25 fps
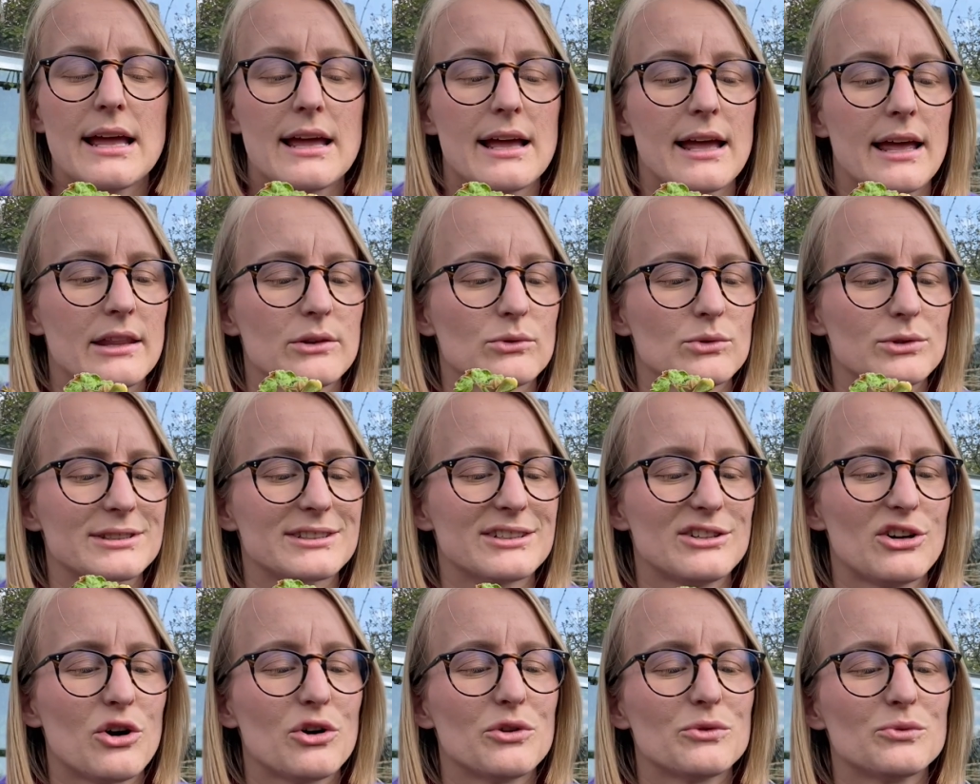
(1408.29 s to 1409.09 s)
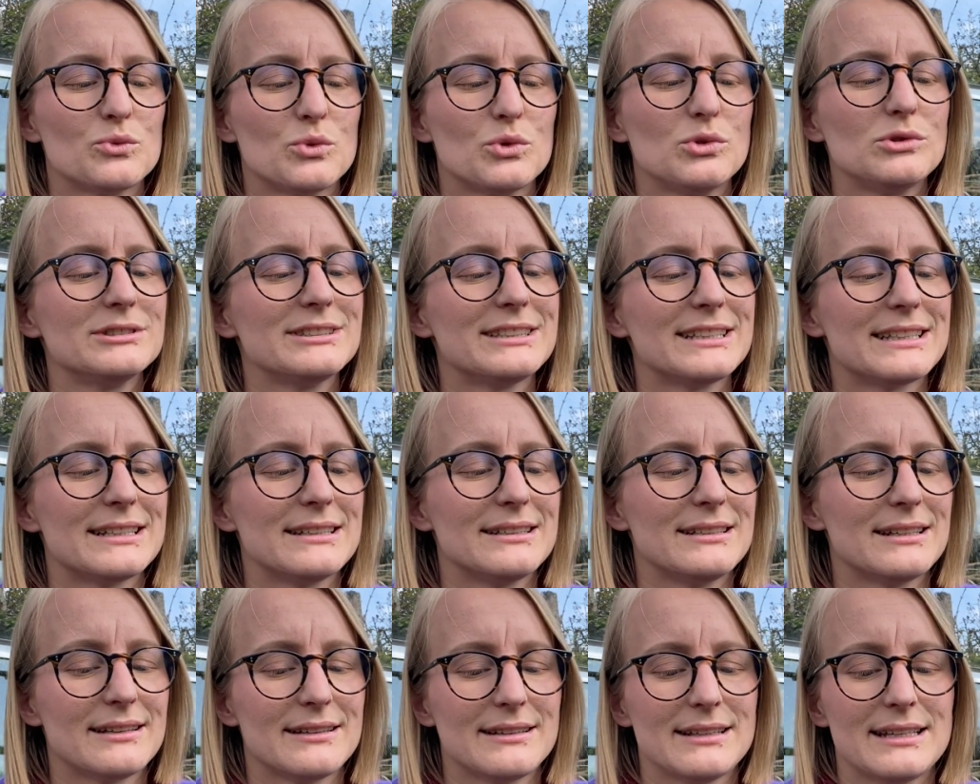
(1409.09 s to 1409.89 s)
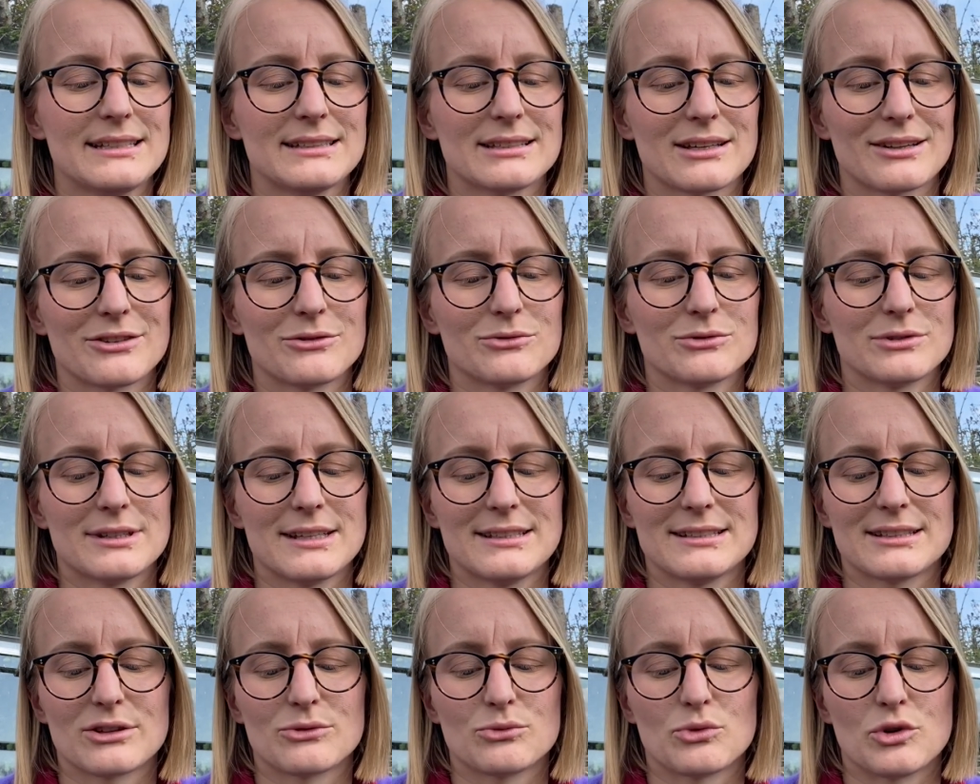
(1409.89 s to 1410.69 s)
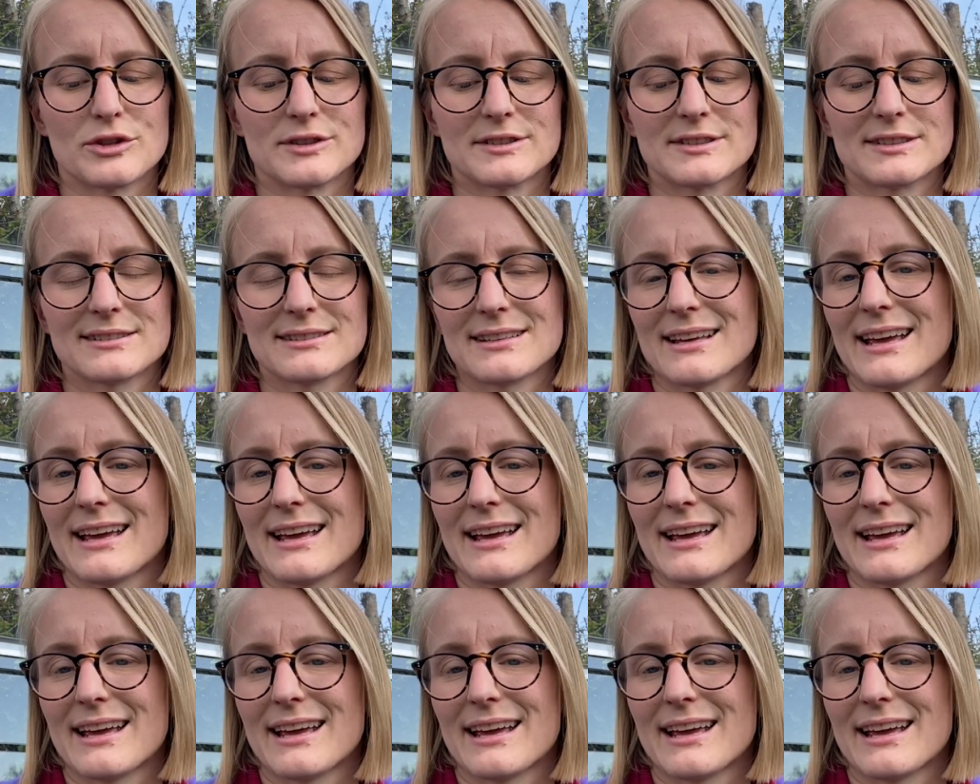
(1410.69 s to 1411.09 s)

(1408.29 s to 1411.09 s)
and the ones in cotton wool did, and these are the ones.